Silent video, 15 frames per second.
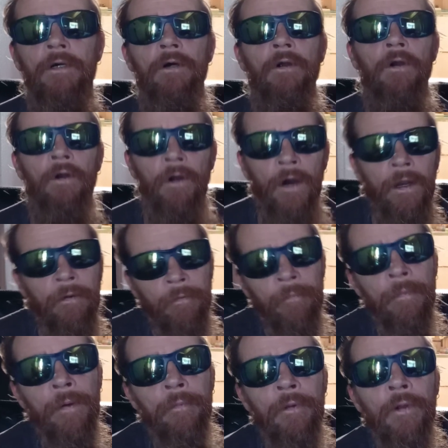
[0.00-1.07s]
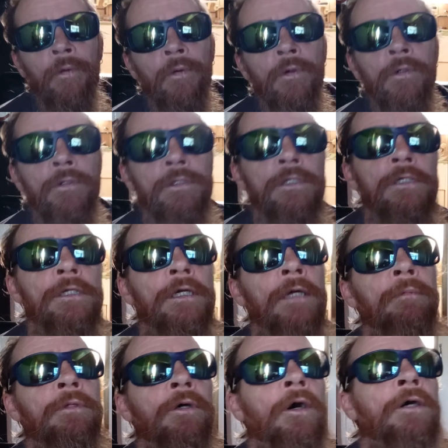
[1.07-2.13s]
Alright, remember the rules.
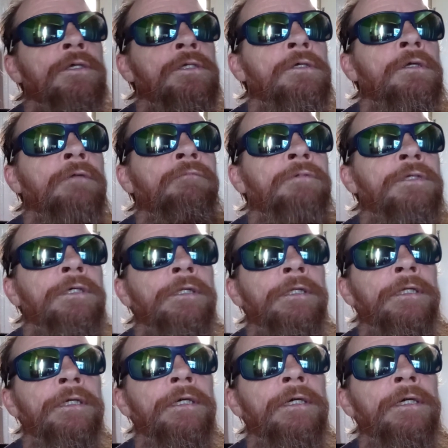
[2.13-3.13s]
Keep tyres turning for Tilly.